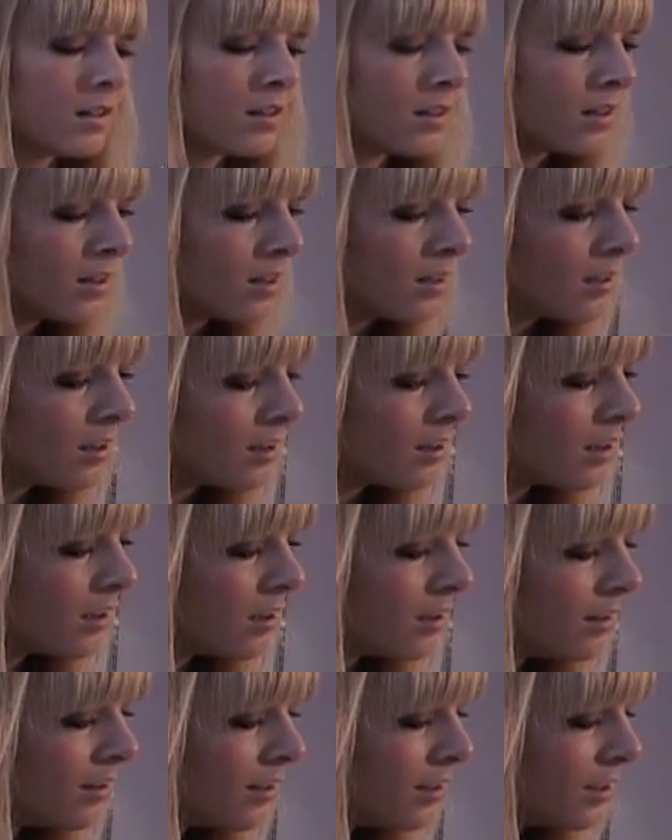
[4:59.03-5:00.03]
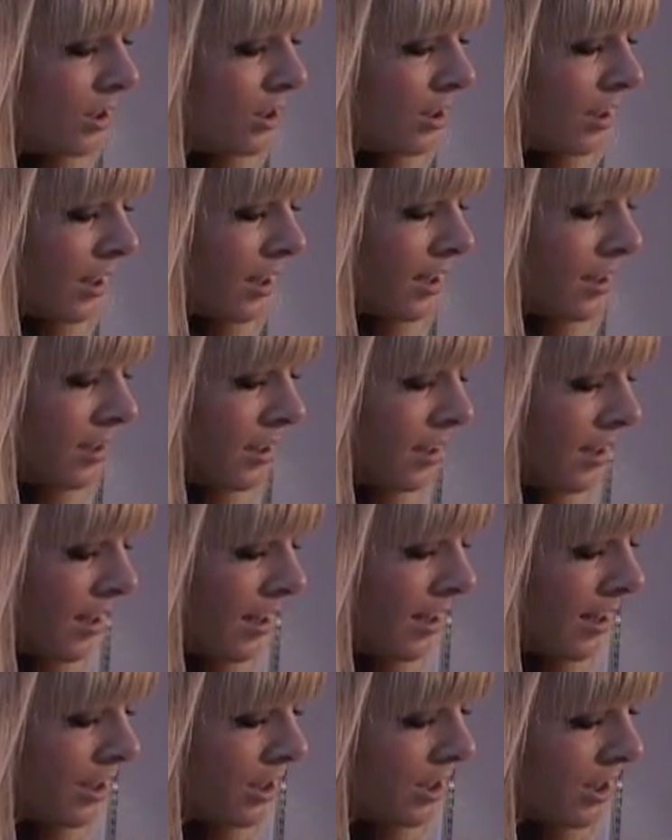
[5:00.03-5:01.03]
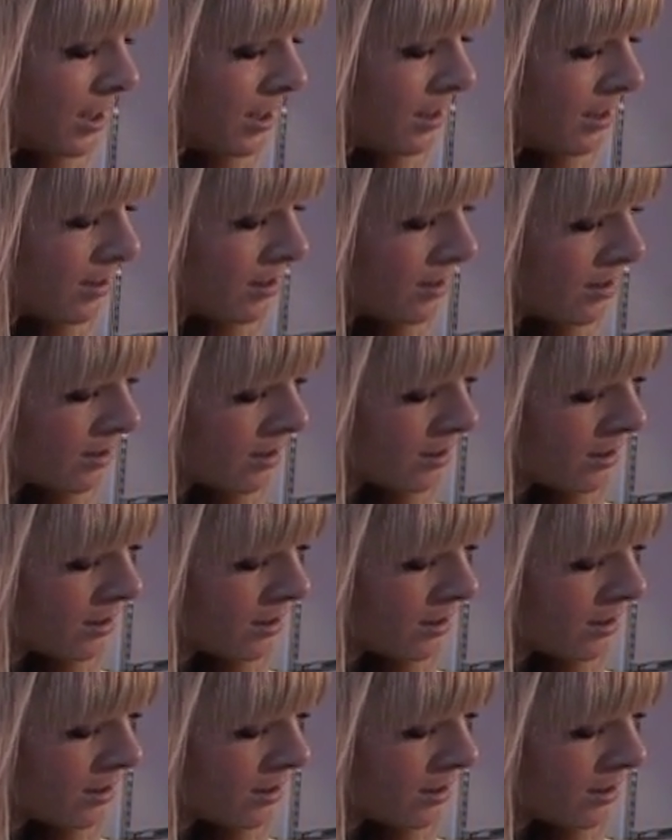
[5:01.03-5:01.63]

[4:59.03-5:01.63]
appear. As you get to the edges,